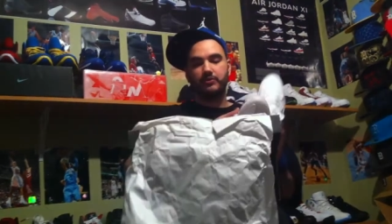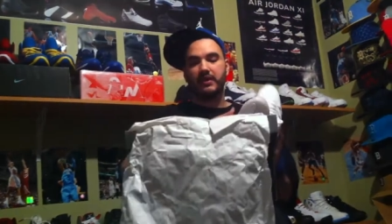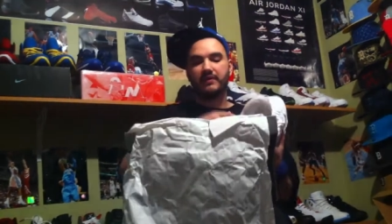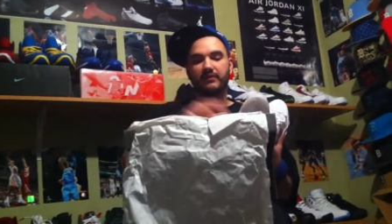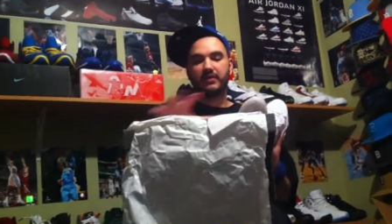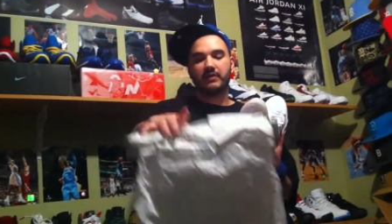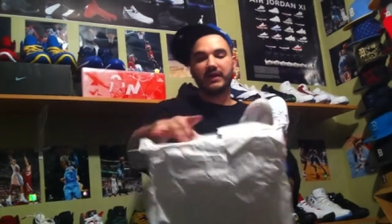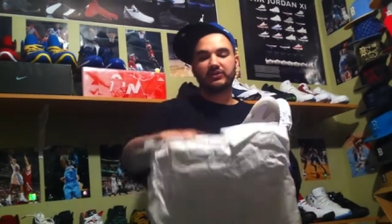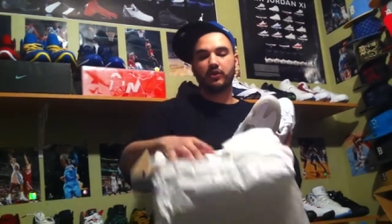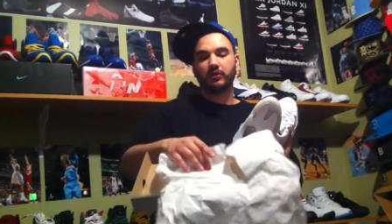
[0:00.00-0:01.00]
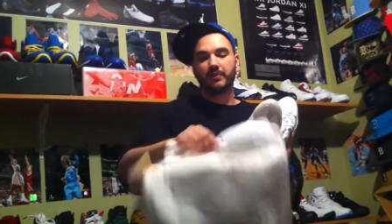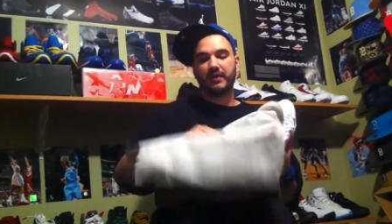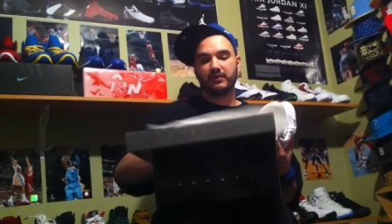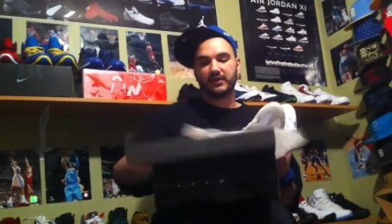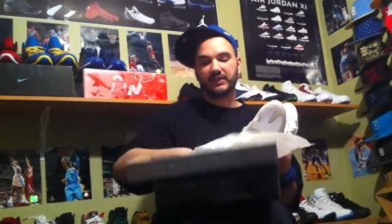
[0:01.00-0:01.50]
You have, uh, I sold a
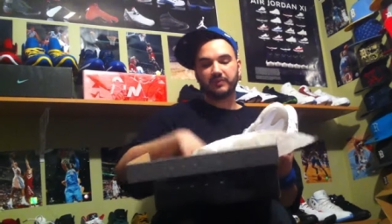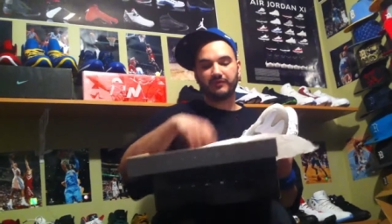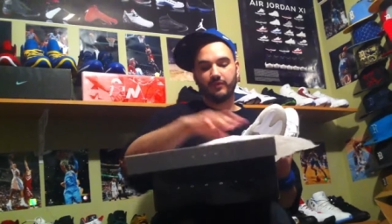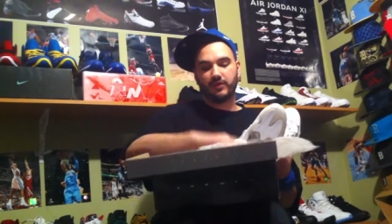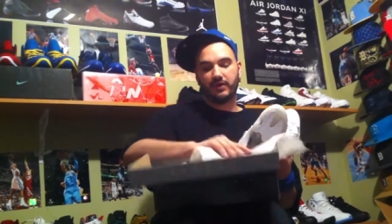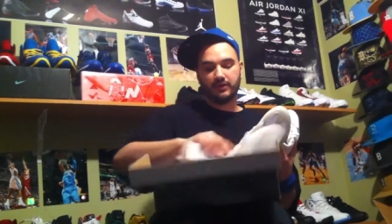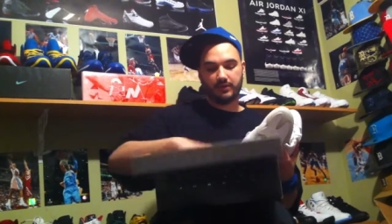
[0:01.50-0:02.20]
pair of these before.